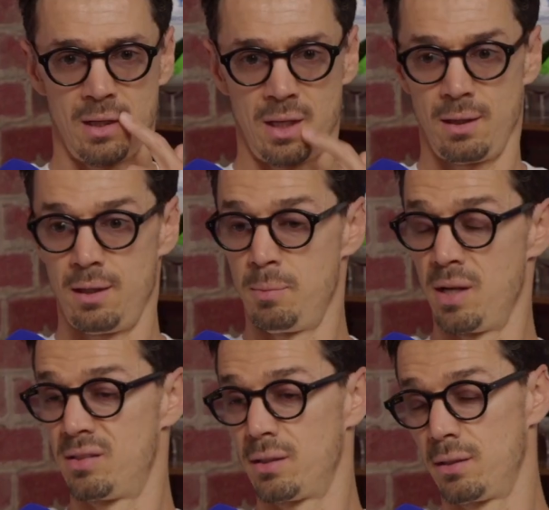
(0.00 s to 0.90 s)
He
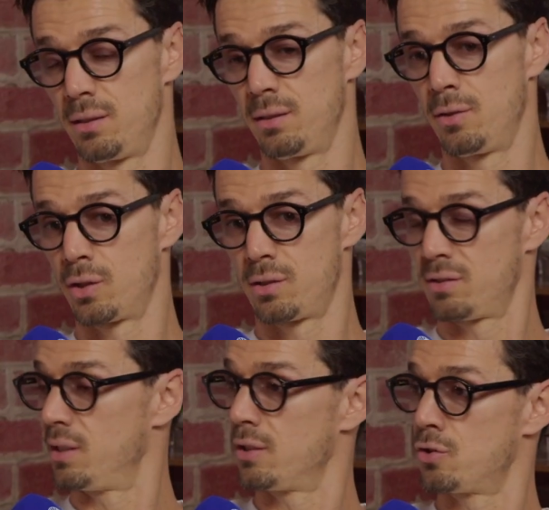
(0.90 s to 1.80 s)
basically got us
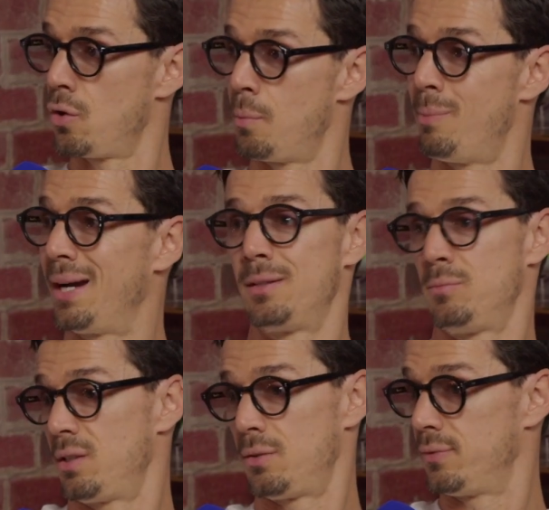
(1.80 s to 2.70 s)
that draw by
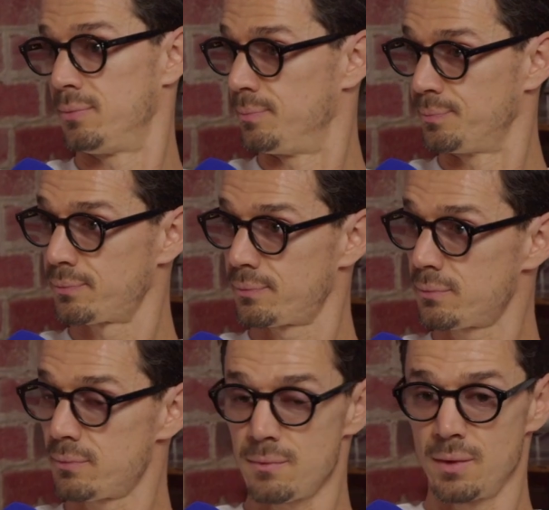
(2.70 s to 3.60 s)
himself.
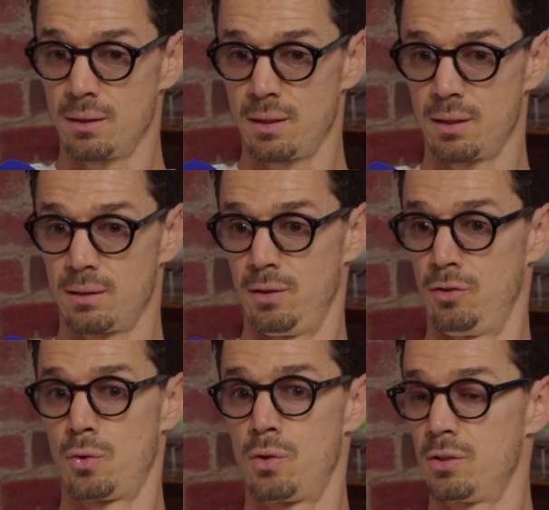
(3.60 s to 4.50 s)
Like, he
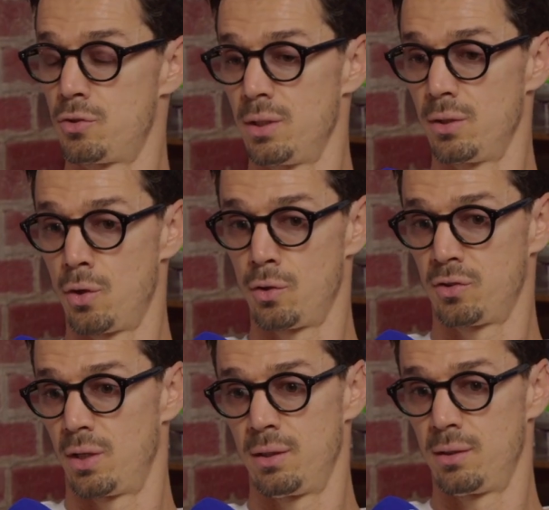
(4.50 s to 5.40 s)
scored the 3 goals,
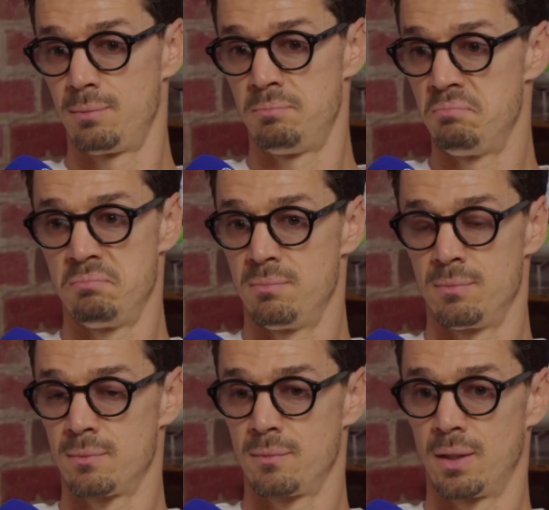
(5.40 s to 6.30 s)
and
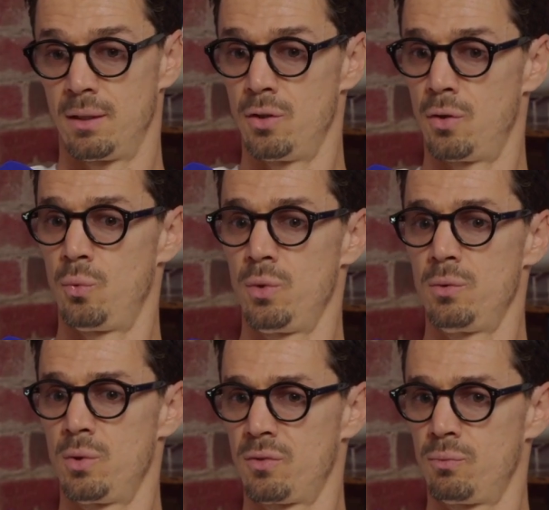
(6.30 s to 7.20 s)
we
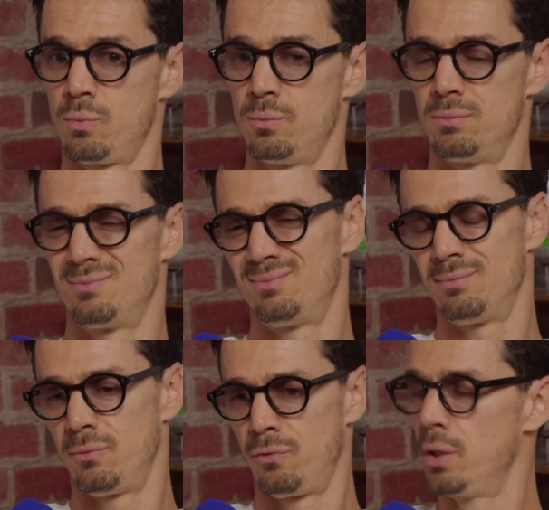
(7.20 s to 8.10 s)
was
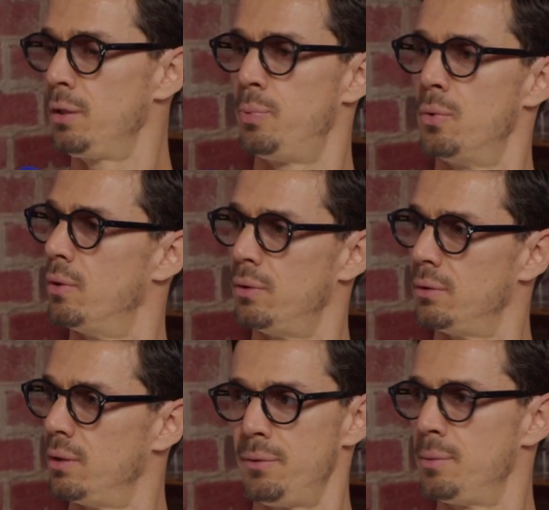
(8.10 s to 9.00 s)
really poor.
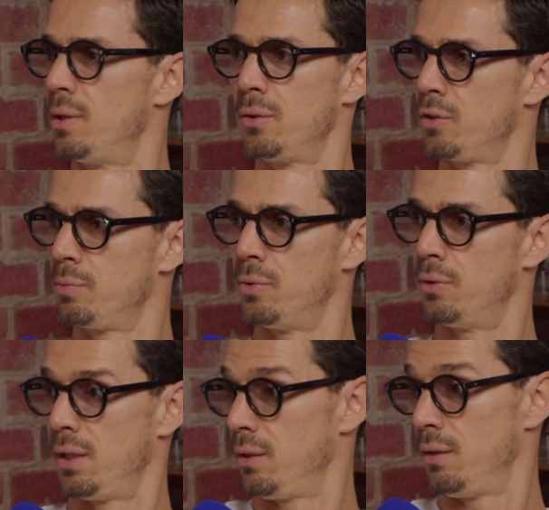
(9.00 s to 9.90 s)
Everybody was poor,
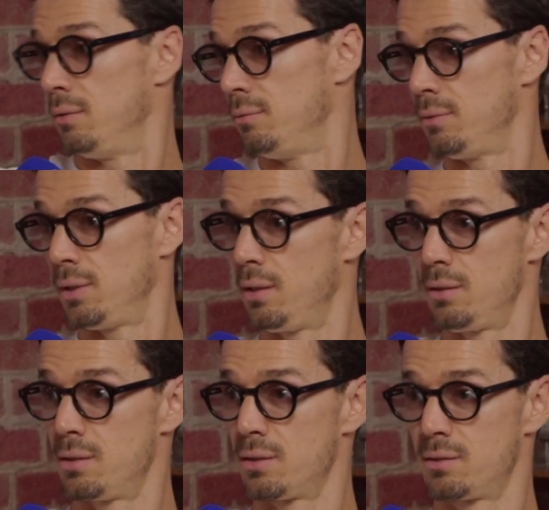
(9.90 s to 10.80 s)
and he
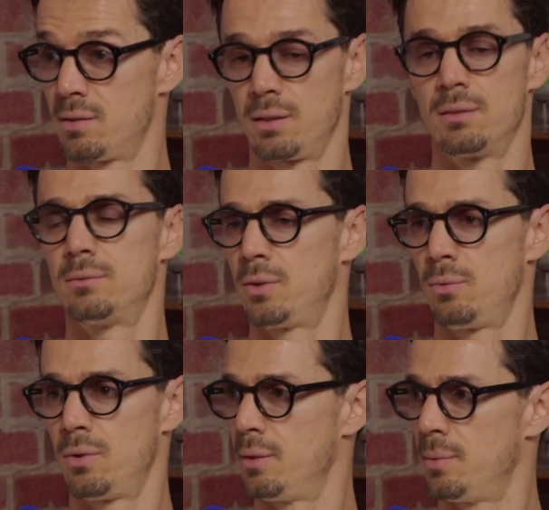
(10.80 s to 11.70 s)
just said, "Don't
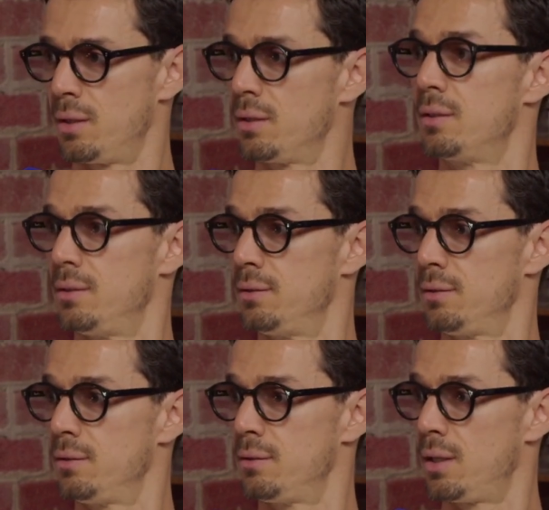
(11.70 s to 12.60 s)
worry about it.
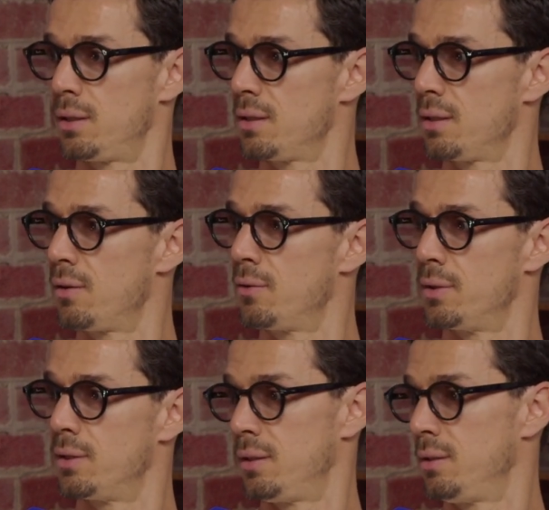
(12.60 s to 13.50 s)
I'll take care of
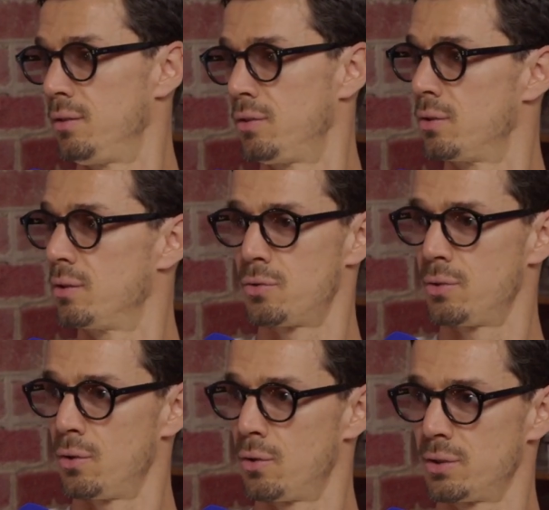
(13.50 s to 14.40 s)
it." And he scored the 3
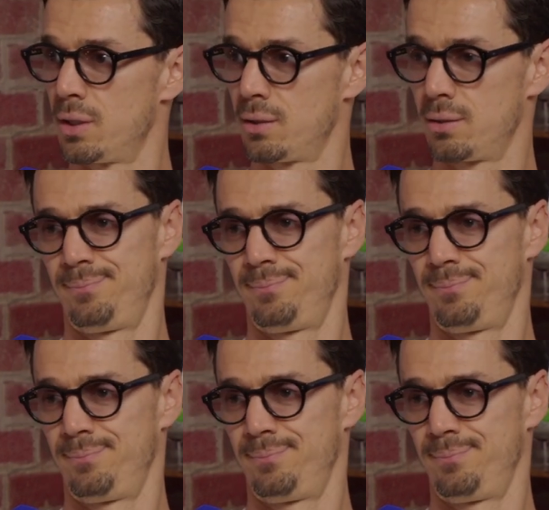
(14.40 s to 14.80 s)
goals. Like,